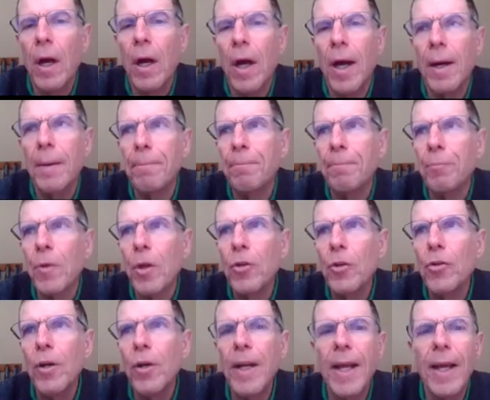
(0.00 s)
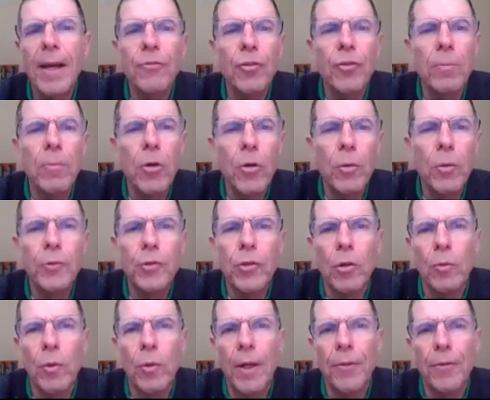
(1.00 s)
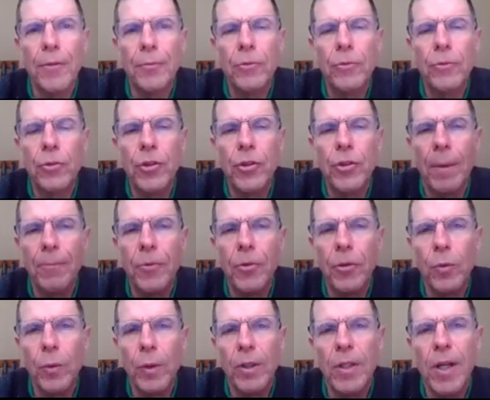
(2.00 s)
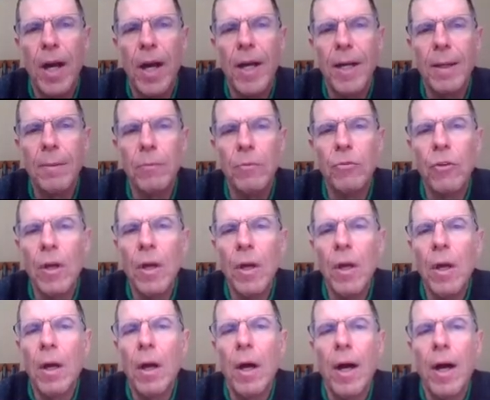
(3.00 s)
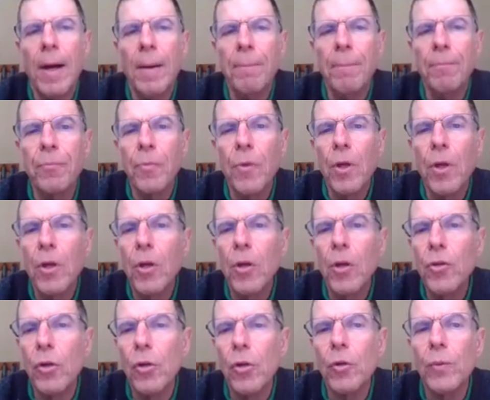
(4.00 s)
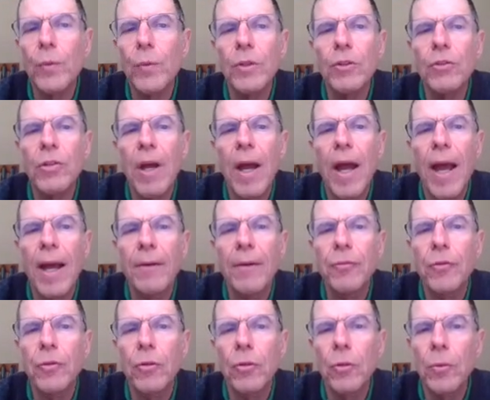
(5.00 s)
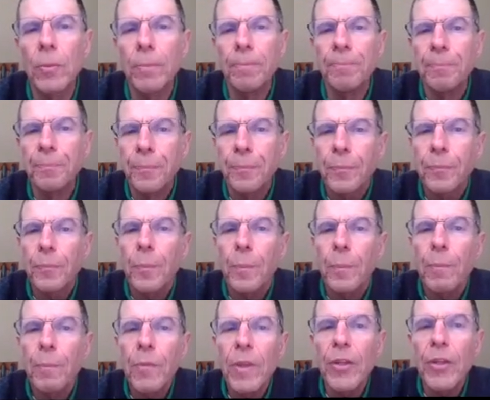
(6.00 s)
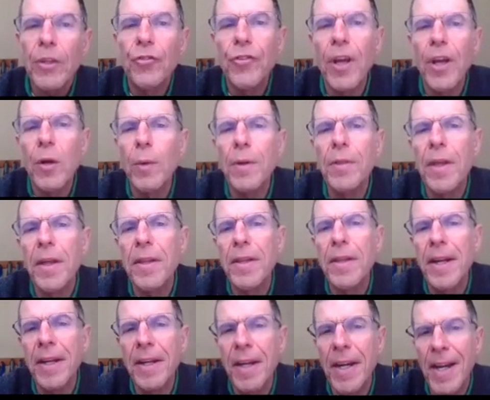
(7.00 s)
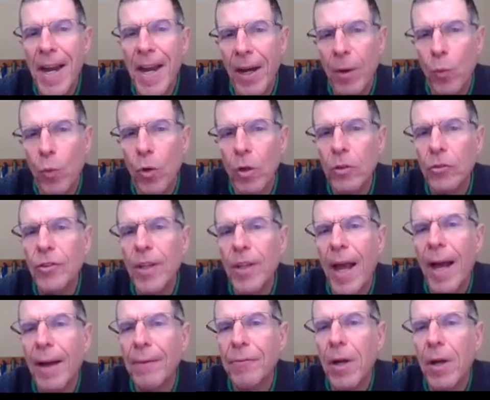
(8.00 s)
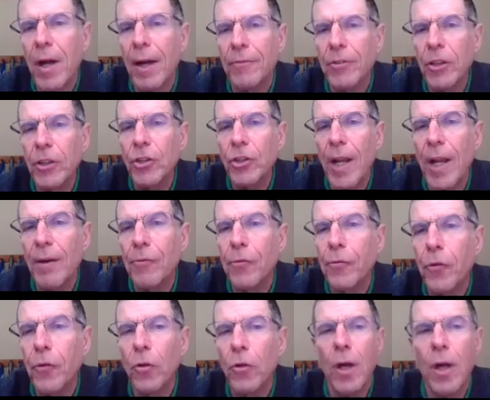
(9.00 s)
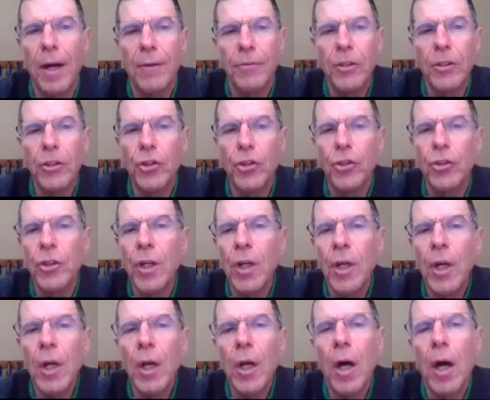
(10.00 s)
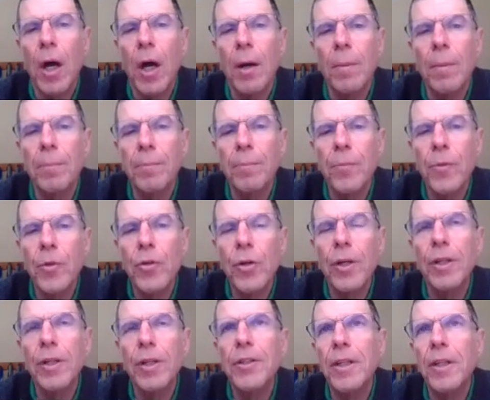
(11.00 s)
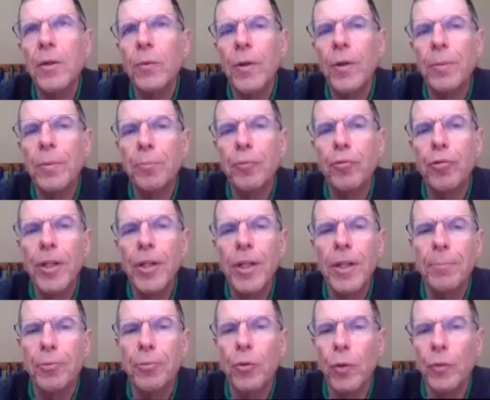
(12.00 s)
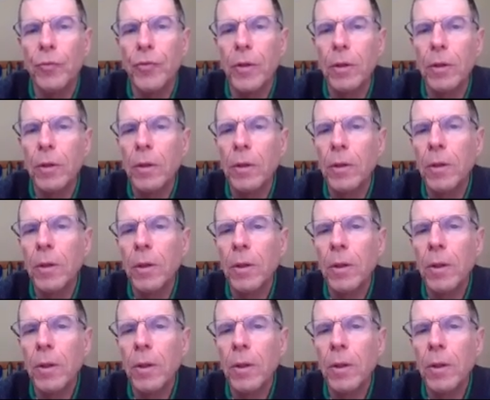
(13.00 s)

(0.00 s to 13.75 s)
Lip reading: you're going to have some hoops to jump through at times. You're going to have to stick within their networks to have coverage, to have full coverage. You're going to deal with pre-approval